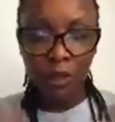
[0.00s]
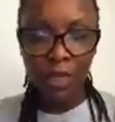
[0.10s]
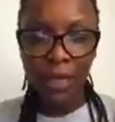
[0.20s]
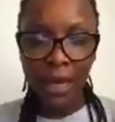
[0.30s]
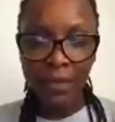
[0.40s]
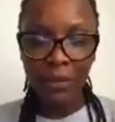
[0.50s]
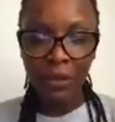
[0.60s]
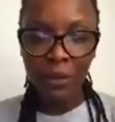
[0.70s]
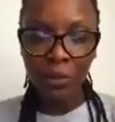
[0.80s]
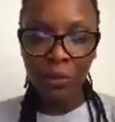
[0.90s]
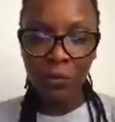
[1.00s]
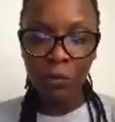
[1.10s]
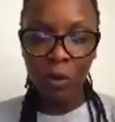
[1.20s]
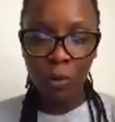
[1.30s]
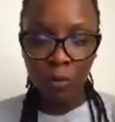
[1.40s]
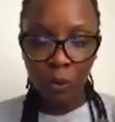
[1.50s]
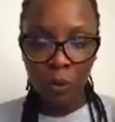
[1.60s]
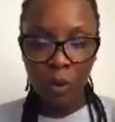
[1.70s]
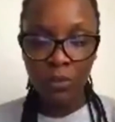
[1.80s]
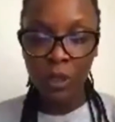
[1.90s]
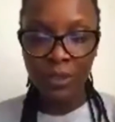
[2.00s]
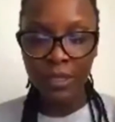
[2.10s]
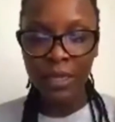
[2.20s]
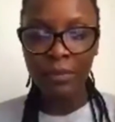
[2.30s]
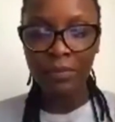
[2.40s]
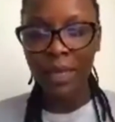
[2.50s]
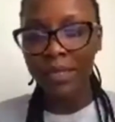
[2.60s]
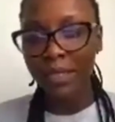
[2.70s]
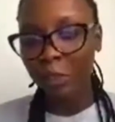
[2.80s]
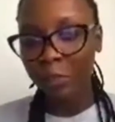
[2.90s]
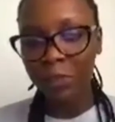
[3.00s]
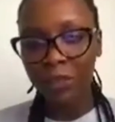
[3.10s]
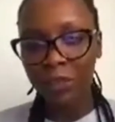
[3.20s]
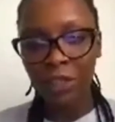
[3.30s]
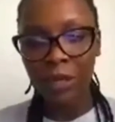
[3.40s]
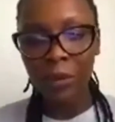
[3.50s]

looking at the uniform, the ones we could see, and especially